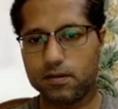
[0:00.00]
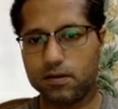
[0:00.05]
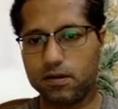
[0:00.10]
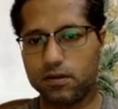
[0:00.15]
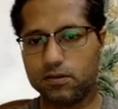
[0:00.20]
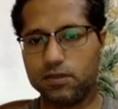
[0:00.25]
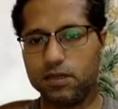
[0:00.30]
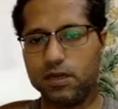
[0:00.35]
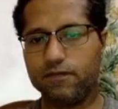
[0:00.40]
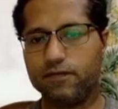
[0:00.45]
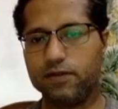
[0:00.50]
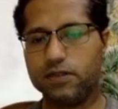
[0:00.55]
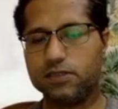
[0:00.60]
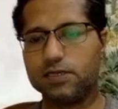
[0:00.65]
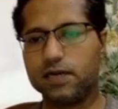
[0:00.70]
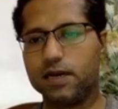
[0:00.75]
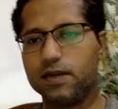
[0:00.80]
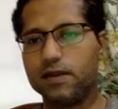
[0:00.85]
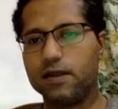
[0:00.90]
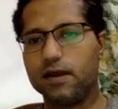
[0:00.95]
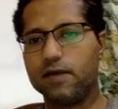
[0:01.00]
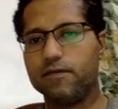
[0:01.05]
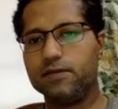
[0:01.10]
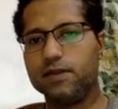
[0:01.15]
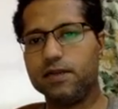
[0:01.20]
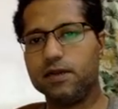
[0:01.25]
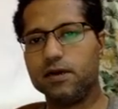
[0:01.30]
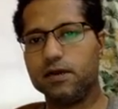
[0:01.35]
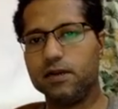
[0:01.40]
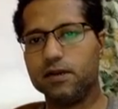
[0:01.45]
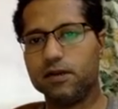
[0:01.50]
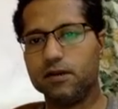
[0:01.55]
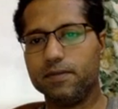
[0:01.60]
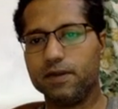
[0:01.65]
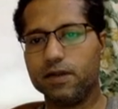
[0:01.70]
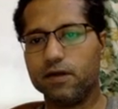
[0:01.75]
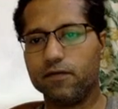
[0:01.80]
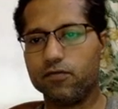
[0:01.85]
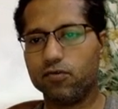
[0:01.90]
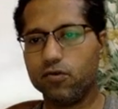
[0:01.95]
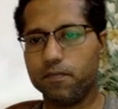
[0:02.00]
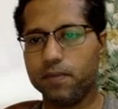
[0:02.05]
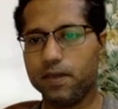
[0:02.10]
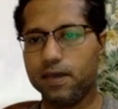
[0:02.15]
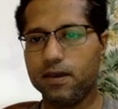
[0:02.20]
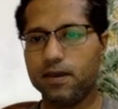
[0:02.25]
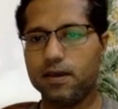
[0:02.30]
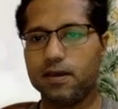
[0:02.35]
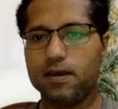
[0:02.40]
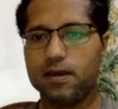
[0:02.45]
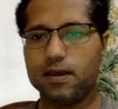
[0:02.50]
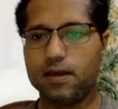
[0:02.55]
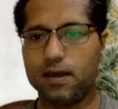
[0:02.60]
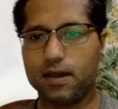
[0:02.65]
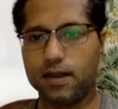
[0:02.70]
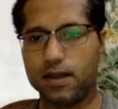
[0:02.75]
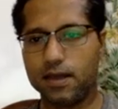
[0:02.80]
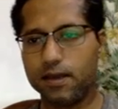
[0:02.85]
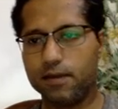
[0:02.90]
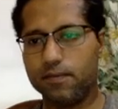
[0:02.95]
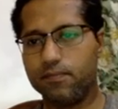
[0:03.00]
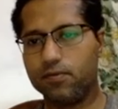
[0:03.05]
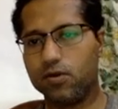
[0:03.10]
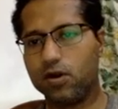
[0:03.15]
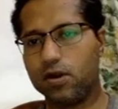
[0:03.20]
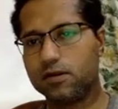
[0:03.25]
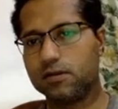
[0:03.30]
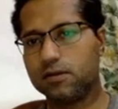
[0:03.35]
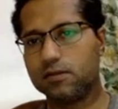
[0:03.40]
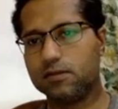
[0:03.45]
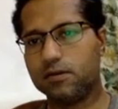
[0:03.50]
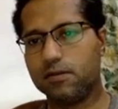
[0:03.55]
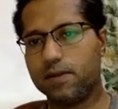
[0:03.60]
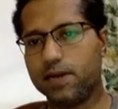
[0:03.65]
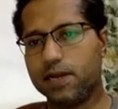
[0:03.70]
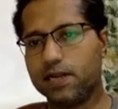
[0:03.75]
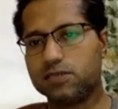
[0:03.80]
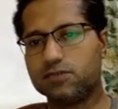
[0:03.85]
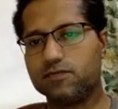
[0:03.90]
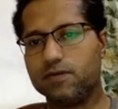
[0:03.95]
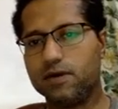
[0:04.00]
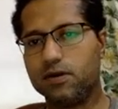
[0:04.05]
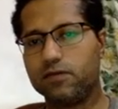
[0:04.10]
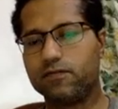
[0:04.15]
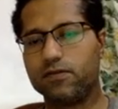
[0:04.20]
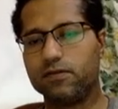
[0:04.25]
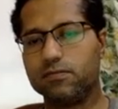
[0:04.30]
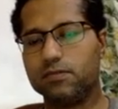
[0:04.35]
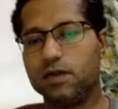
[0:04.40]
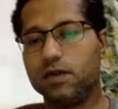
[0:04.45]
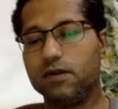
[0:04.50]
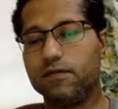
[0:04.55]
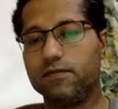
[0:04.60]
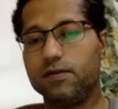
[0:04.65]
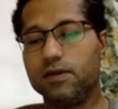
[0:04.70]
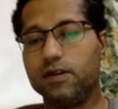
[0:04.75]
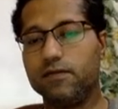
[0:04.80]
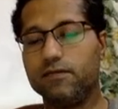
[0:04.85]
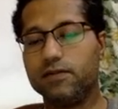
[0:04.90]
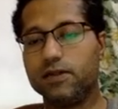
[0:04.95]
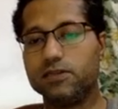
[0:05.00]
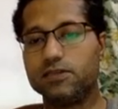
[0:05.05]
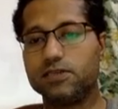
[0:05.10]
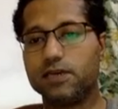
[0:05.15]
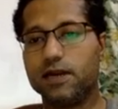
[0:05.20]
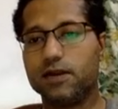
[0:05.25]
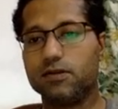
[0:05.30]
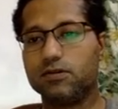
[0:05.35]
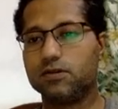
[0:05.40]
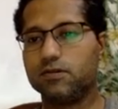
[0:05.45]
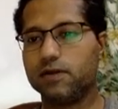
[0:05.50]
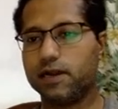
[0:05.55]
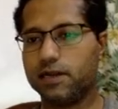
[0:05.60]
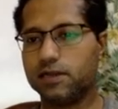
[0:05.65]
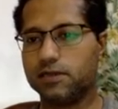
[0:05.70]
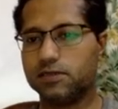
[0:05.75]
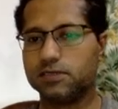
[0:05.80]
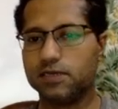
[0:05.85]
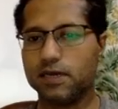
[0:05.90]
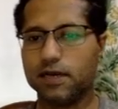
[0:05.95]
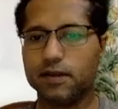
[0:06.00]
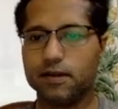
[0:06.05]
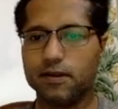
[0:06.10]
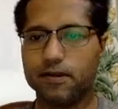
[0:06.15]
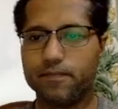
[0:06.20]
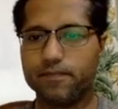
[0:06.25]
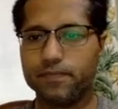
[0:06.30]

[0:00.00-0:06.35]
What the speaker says: on the left hand side I did a little bit of grouping, and I brought the minus 1 from the left hand side to the right hand side.